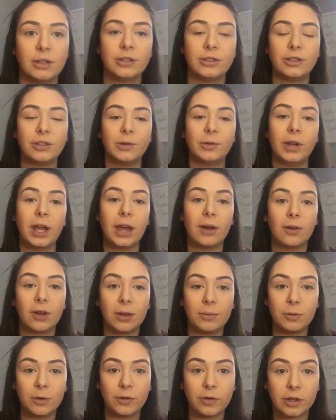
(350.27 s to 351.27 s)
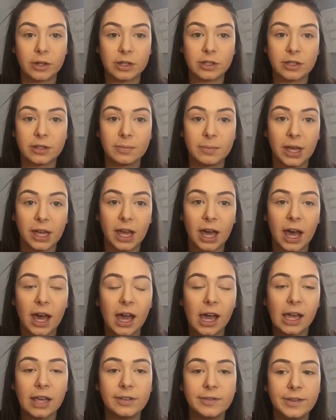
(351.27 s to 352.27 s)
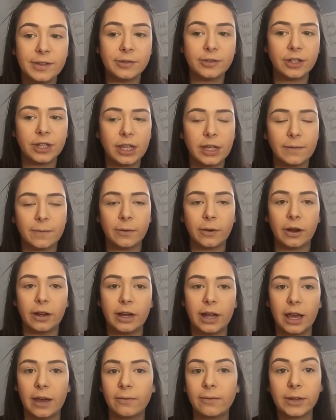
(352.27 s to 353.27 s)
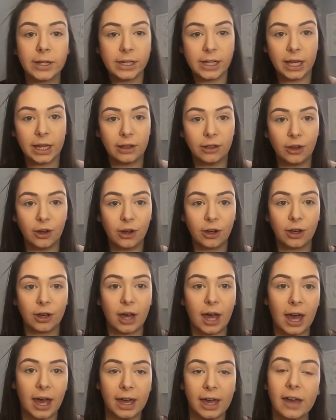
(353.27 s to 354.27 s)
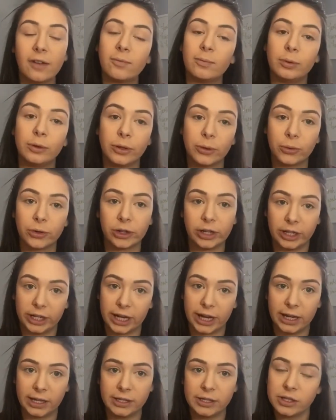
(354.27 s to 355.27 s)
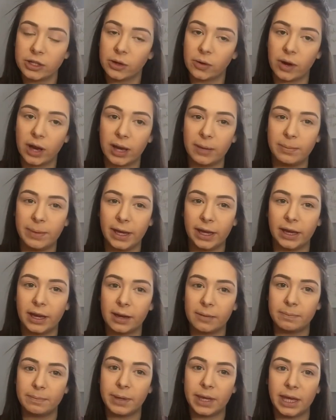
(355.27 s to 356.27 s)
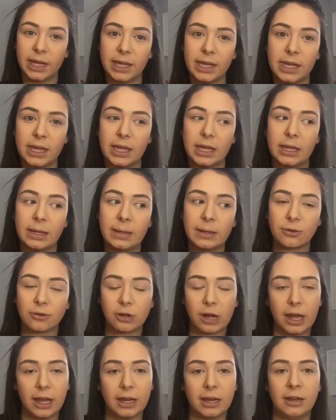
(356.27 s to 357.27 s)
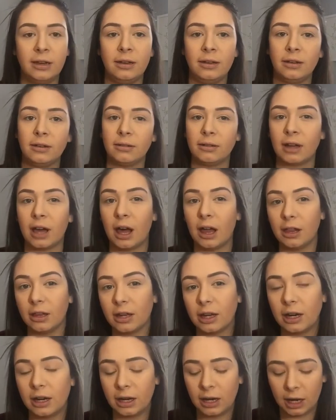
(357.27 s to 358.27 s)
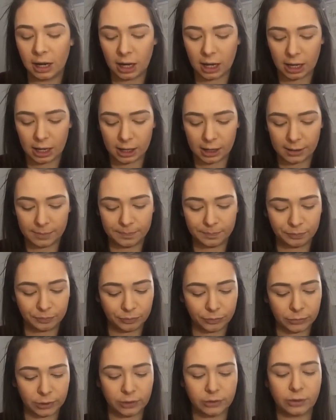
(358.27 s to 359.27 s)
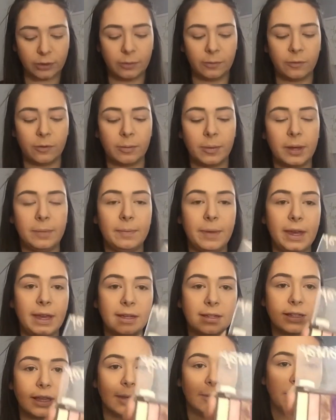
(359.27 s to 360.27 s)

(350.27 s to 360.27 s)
So now I'm moving on to my eyes. Usually for an everyday look, I have blue-green eyes, so I pick a pinky red color. So for my base,